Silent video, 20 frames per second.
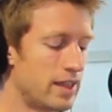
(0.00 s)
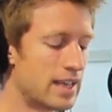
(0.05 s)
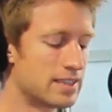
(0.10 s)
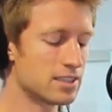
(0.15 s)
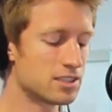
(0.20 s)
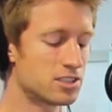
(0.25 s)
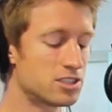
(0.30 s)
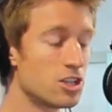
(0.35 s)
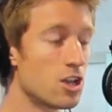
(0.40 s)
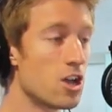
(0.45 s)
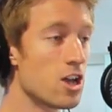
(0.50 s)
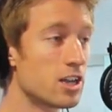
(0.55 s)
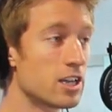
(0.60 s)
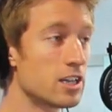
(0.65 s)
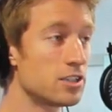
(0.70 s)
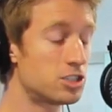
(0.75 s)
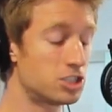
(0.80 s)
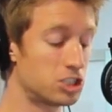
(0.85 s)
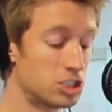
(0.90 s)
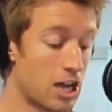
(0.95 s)
There's a
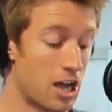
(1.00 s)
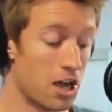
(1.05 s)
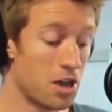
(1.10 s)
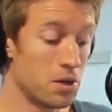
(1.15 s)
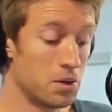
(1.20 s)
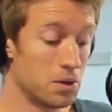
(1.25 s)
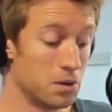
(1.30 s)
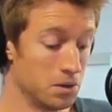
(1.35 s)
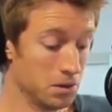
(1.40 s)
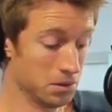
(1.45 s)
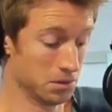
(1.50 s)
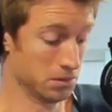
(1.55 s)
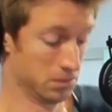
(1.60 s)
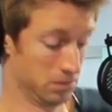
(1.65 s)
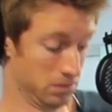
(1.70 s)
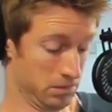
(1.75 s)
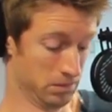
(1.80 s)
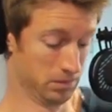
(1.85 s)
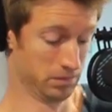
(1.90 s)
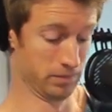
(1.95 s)
circus show.
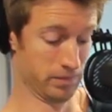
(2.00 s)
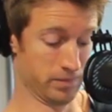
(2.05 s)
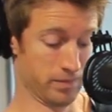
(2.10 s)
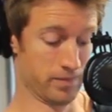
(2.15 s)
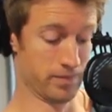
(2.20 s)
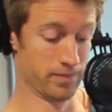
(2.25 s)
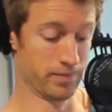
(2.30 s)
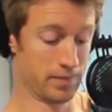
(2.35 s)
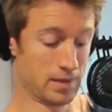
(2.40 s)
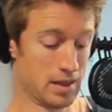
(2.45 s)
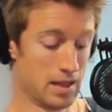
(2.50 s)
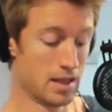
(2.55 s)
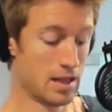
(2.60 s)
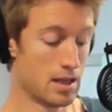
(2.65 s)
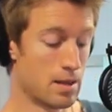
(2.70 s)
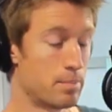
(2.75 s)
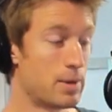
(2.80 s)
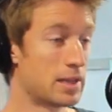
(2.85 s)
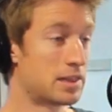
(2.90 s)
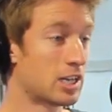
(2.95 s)

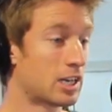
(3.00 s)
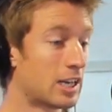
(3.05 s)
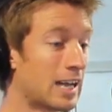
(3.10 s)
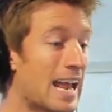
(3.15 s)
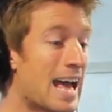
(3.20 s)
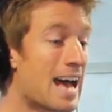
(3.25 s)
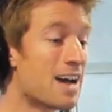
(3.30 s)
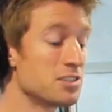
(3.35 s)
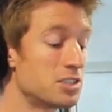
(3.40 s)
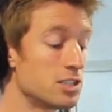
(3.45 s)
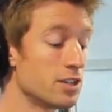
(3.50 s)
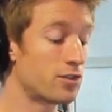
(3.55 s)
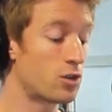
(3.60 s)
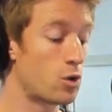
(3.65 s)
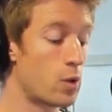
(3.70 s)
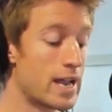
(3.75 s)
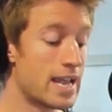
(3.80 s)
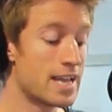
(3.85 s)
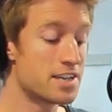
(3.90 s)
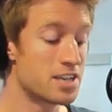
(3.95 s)
But the clowns have
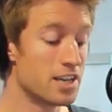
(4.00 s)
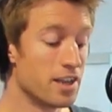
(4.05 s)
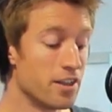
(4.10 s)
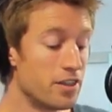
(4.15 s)
quit.